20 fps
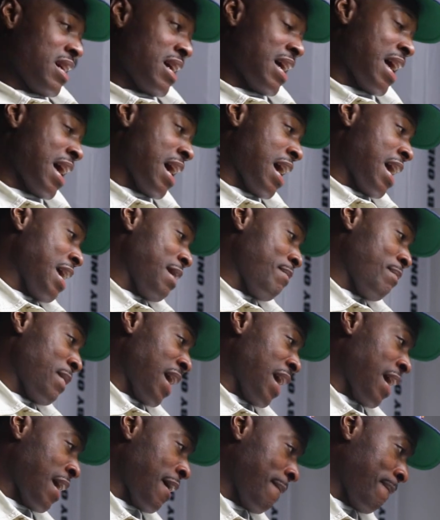All right,
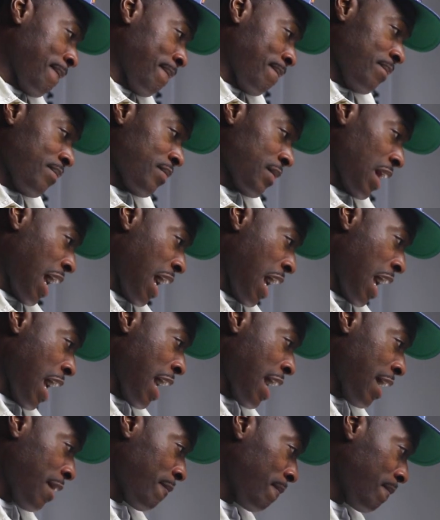man. All
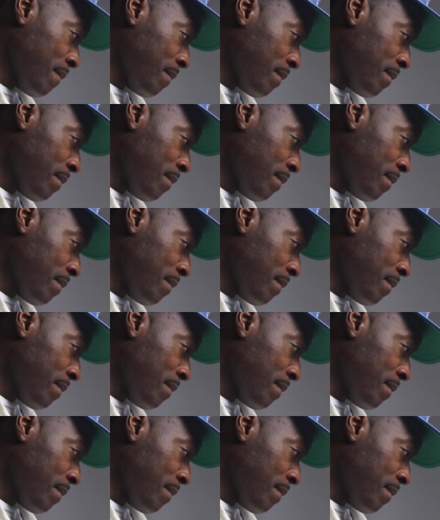right.